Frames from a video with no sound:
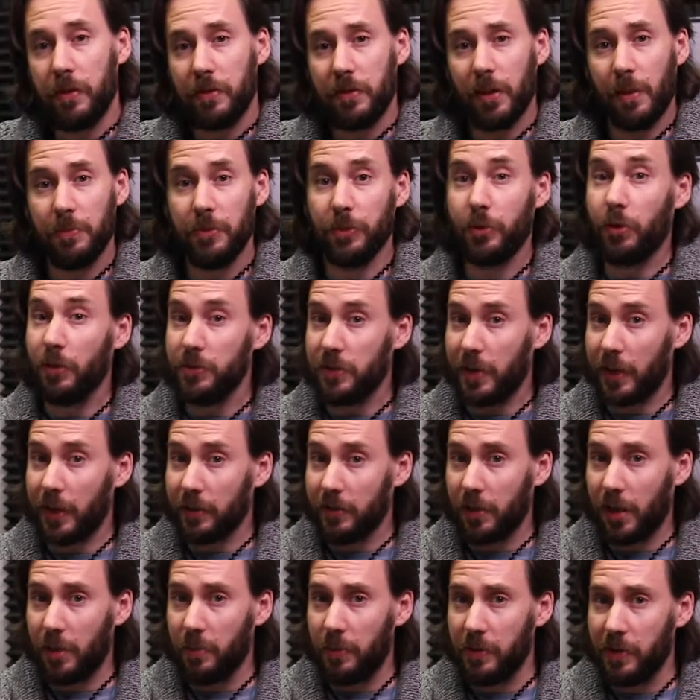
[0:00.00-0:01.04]
in terms of contact
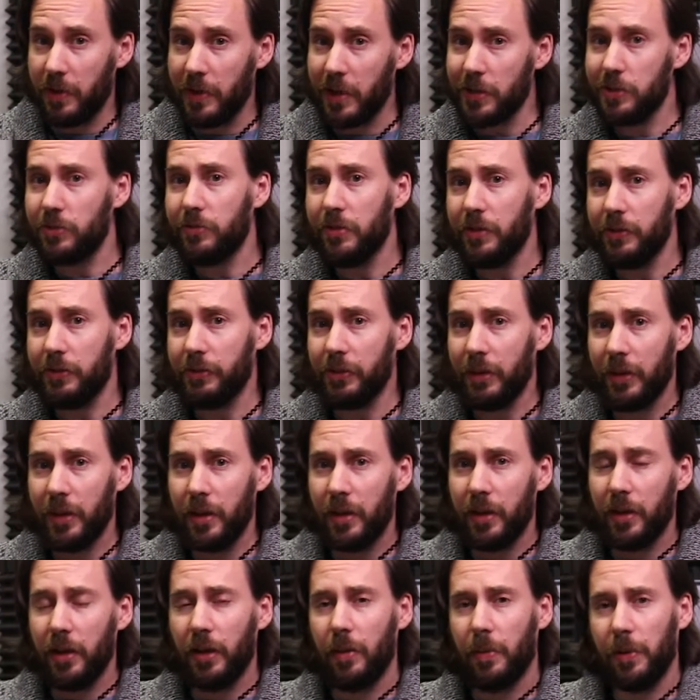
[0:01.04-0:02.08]
time with the lecturers,
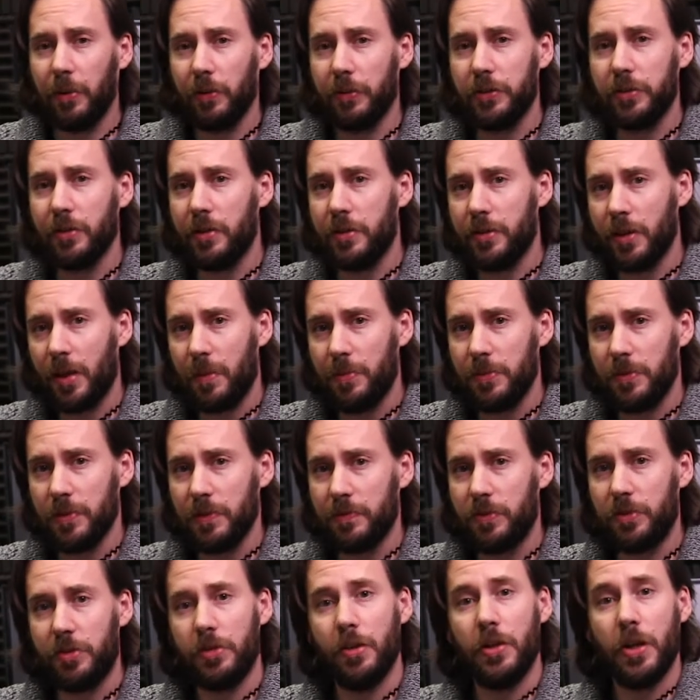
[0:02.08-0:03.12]
but also in terms
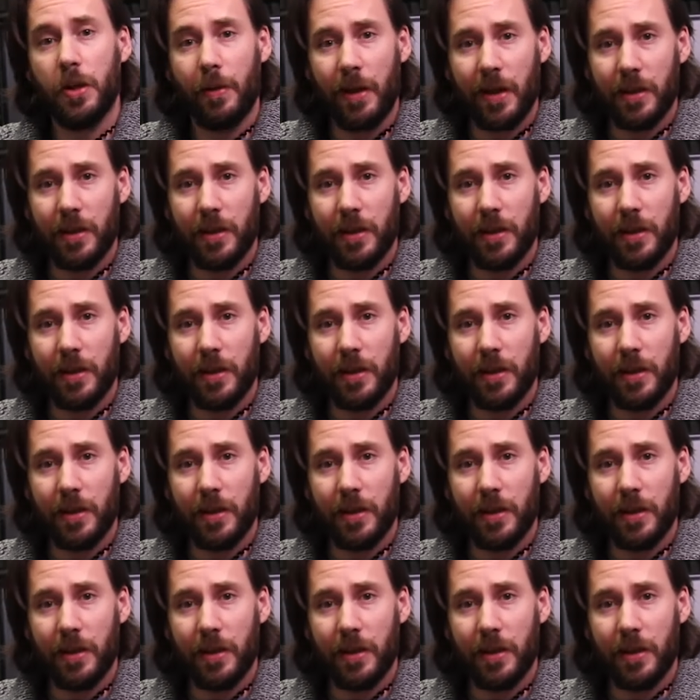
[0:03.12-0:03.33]
of studio